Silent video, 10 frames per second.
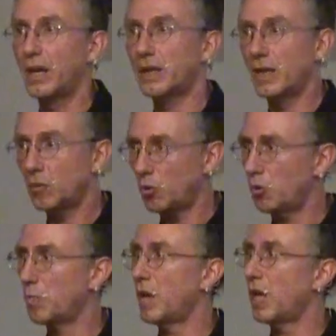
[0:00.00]
and then we
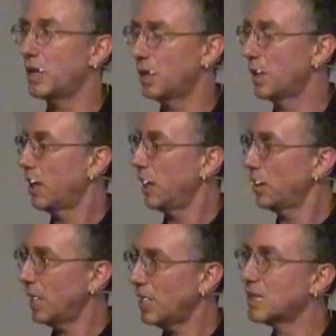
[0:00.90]
remain
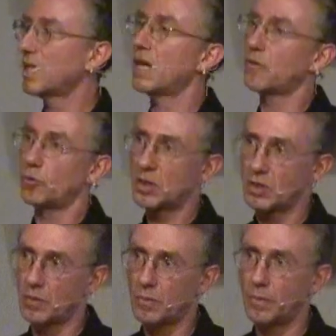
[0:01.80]
in that state of
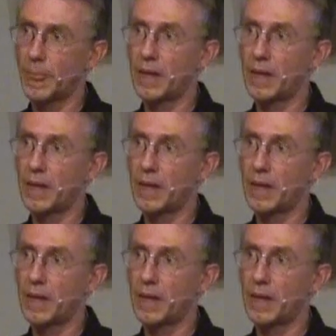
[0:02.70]
wisdom.